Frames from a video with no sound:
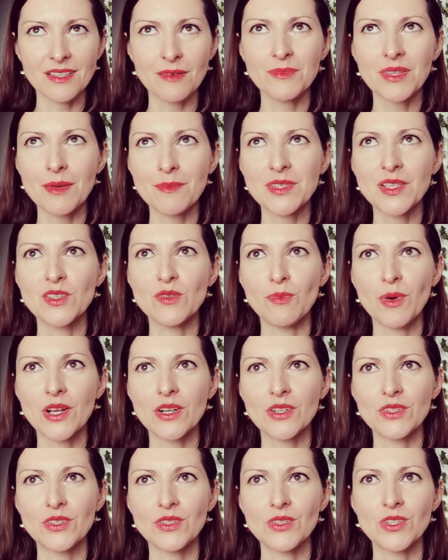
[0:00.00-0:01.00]
Sometimes it's
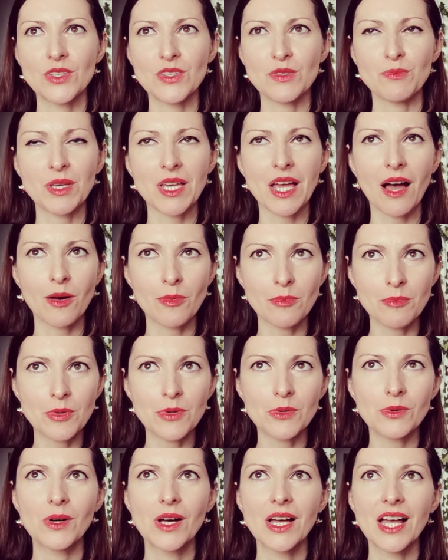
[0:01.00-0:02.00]
better to just be
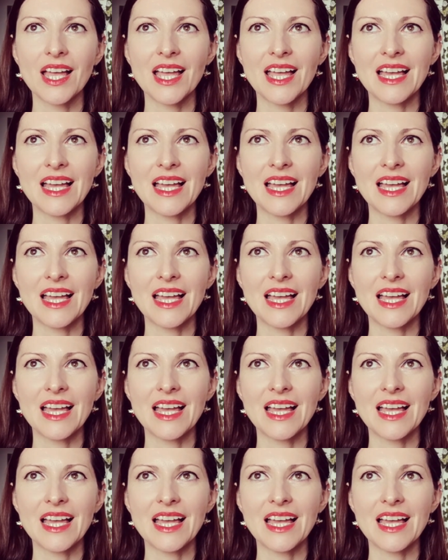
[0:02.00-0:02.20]
humble